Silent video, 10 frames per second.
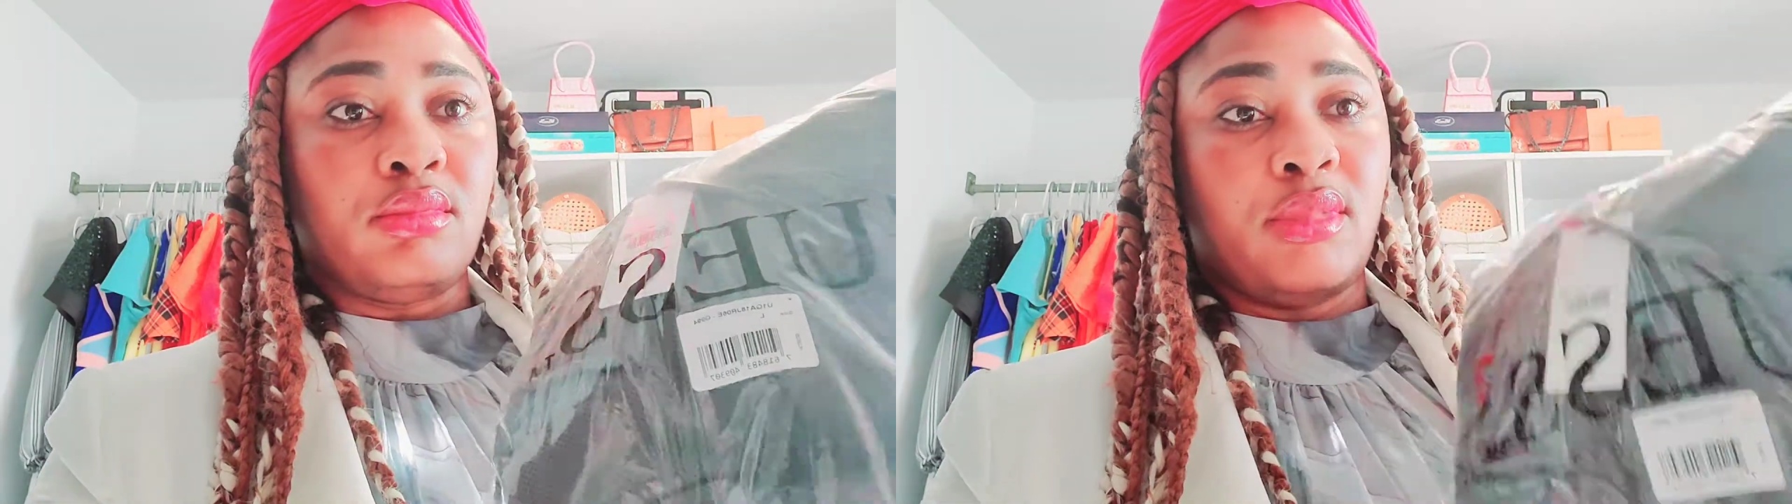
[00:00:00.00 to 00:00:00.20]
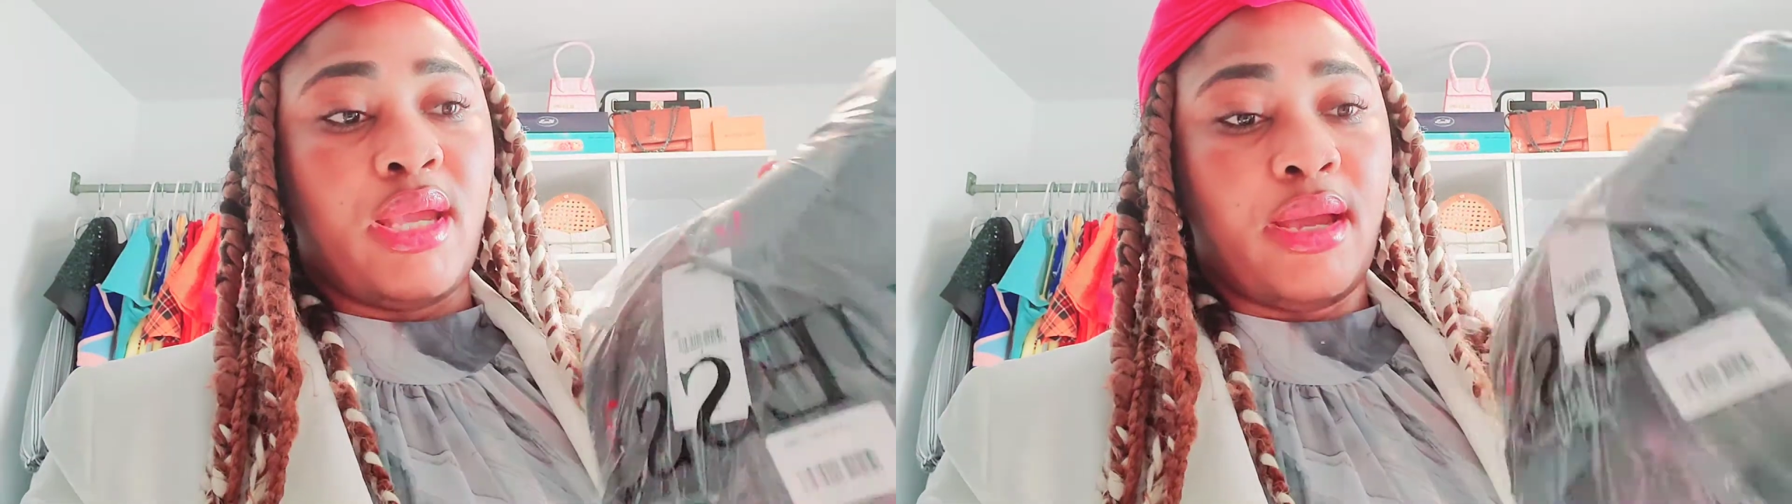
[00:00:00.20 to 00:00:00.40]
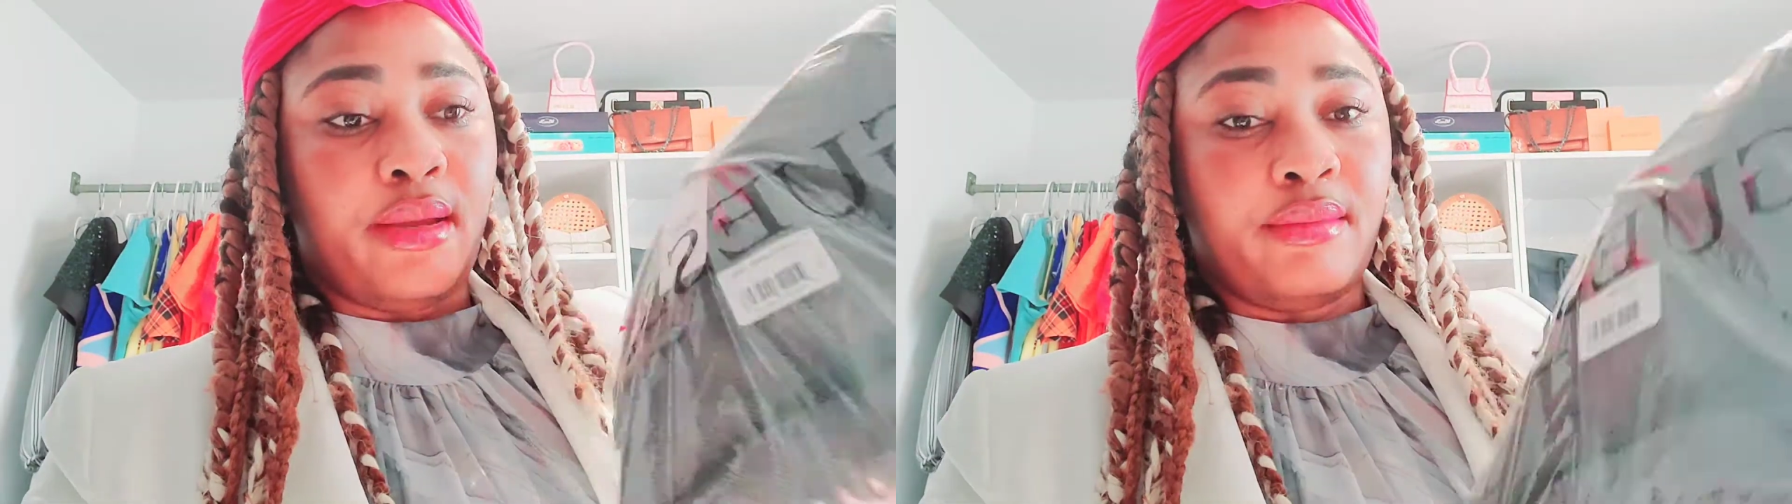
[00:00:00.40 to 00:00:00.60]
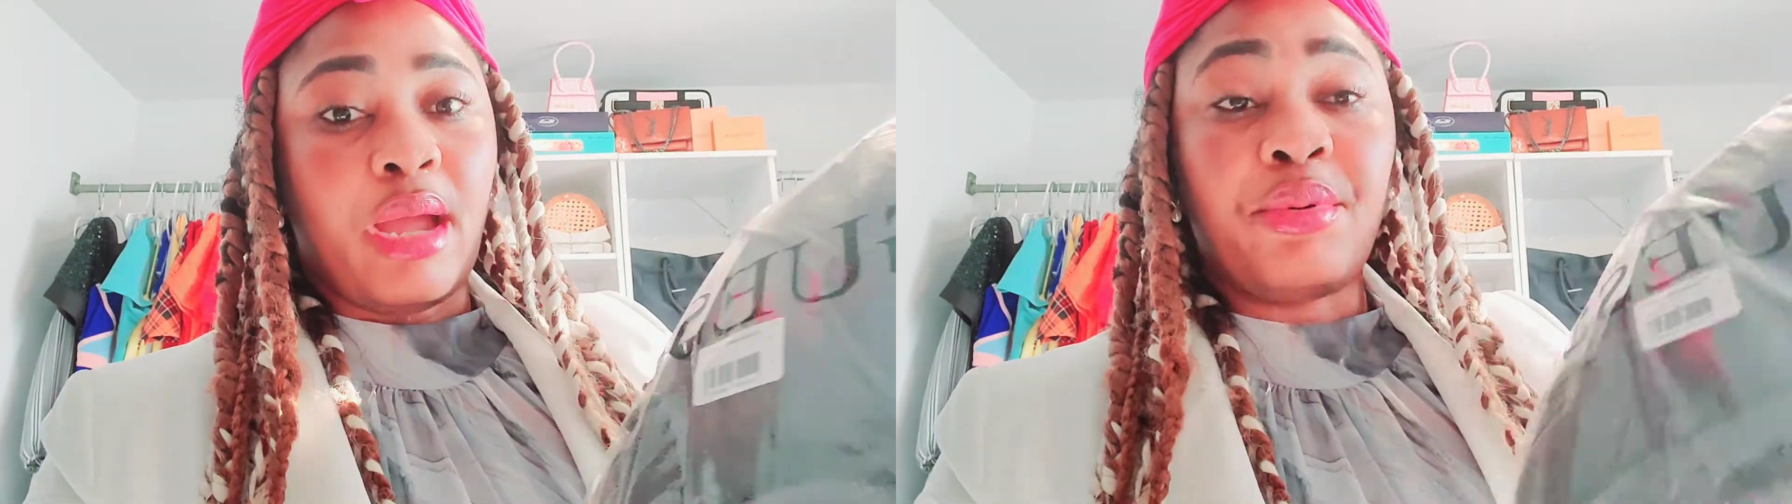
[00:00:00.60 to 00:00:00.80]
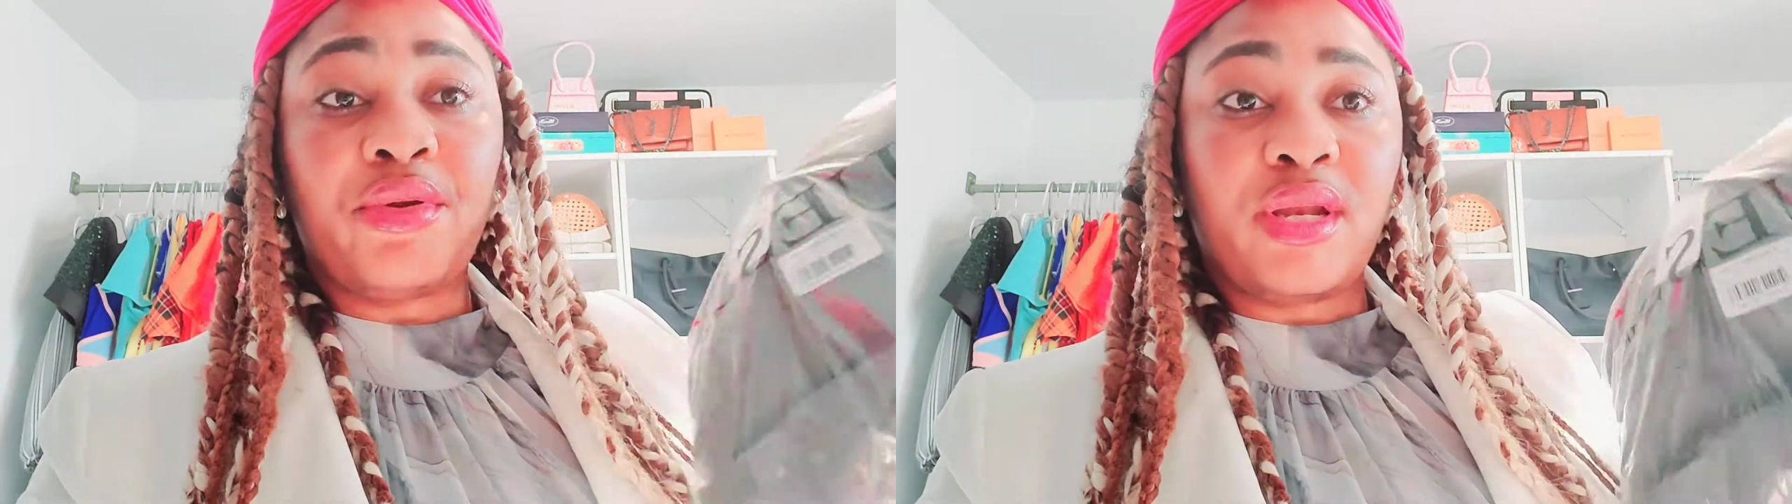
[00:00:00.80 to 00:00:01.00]
yeah
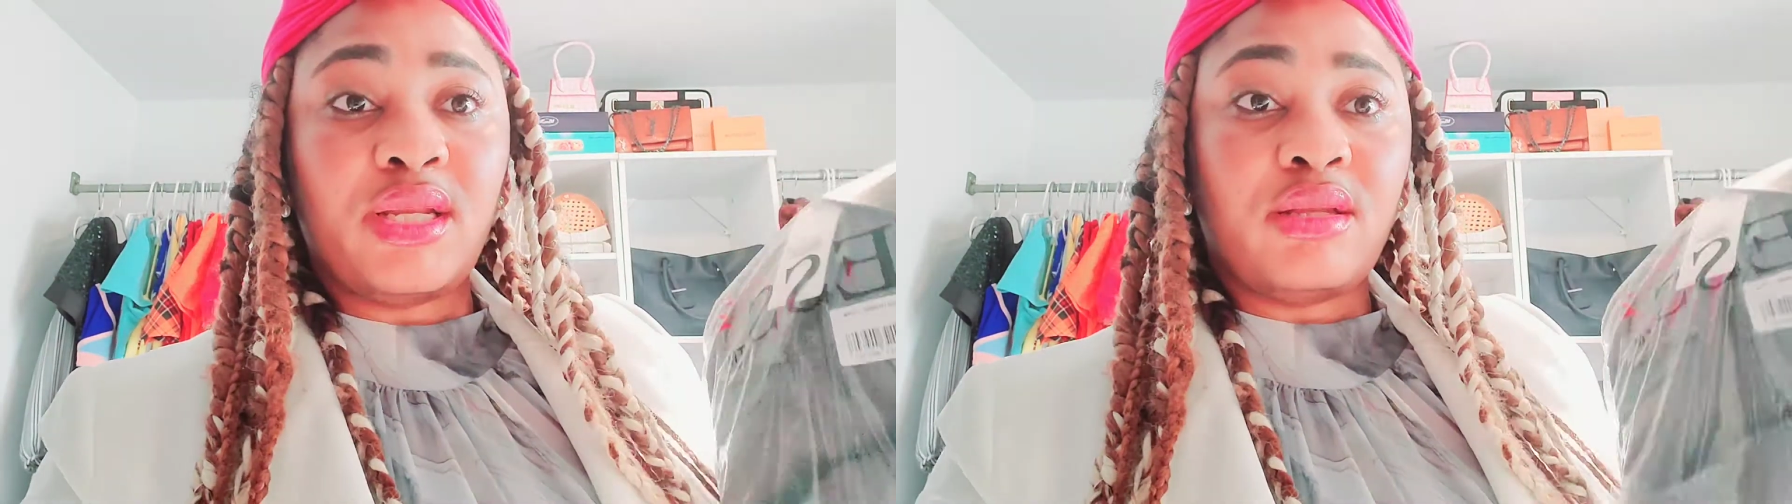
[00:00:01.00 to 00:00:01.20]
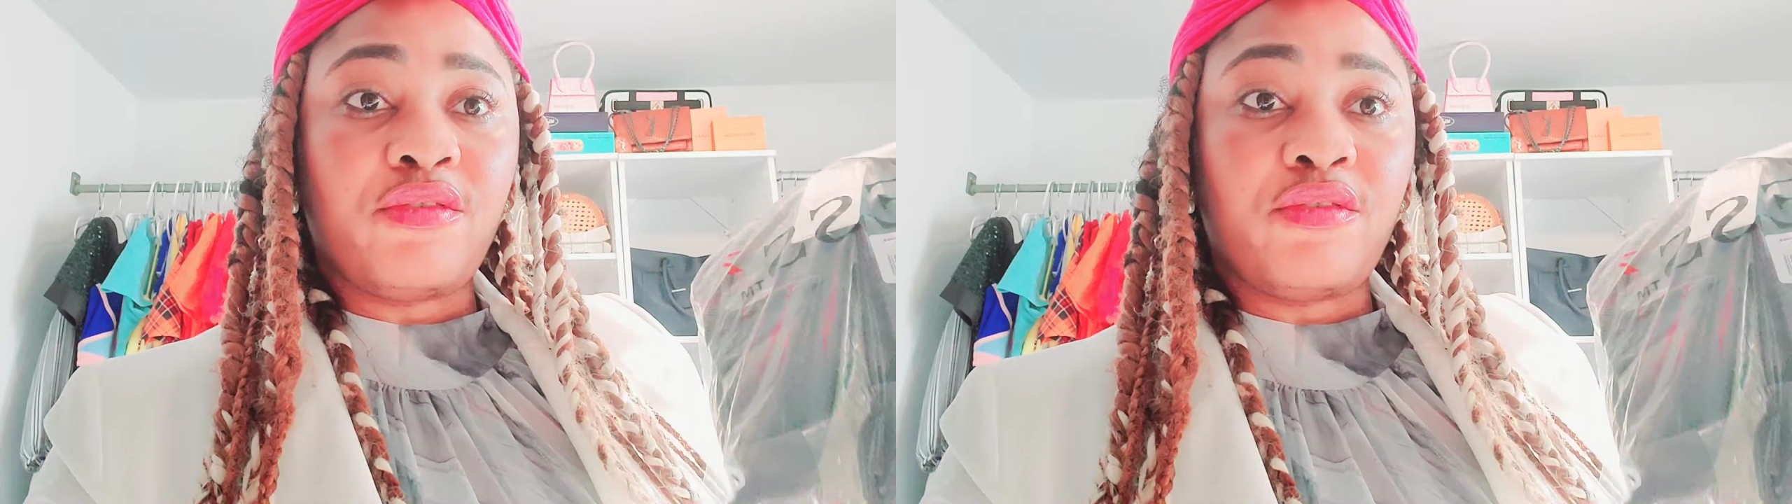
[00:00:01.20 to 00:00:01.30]
apparently the